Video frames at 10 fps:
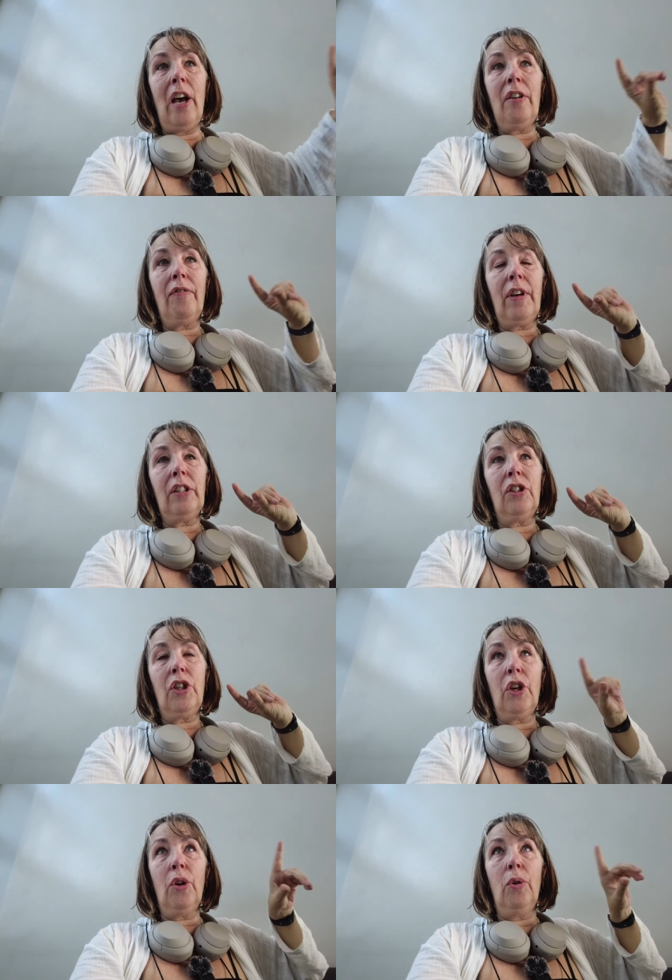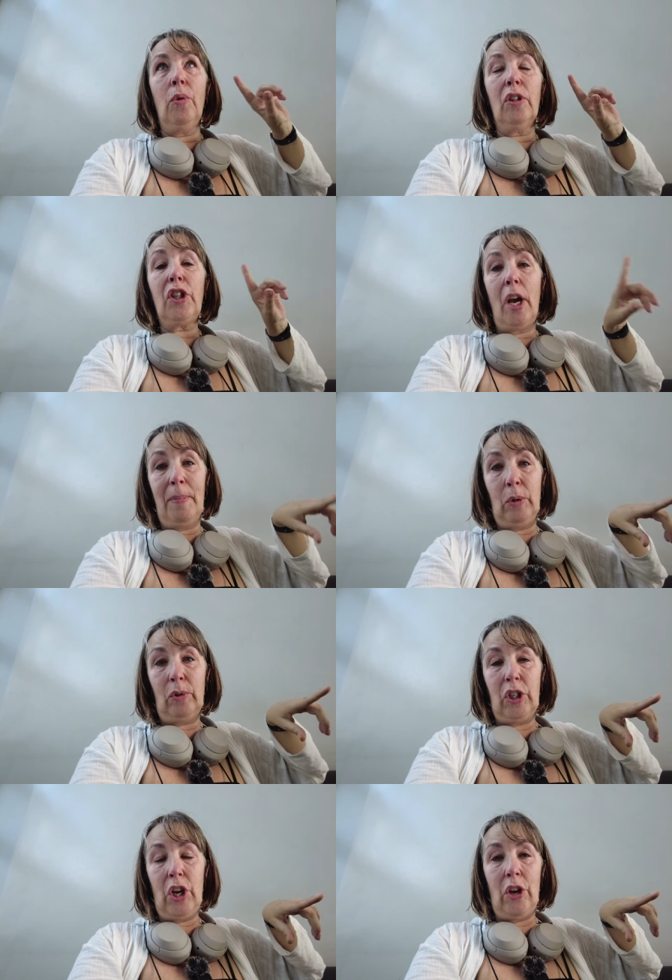over to terminal
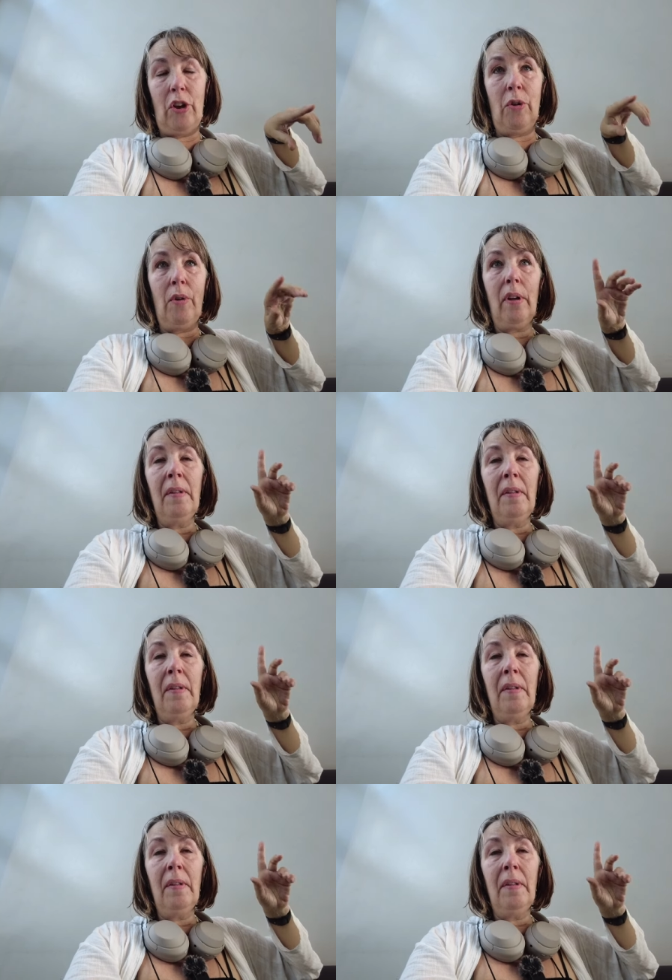two.